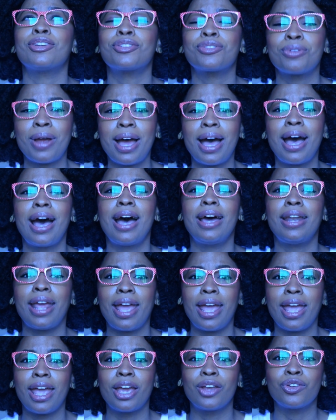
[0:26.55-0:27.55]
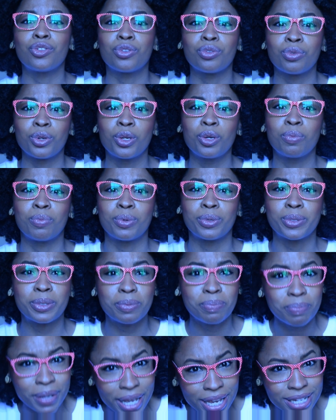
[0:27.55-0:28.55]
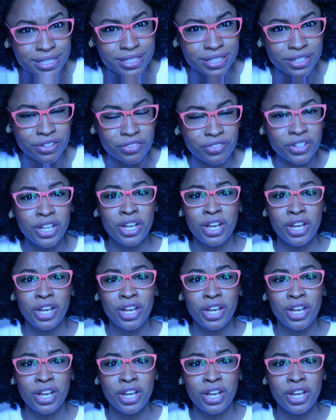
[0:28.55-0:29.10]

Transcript: tried and true perspective.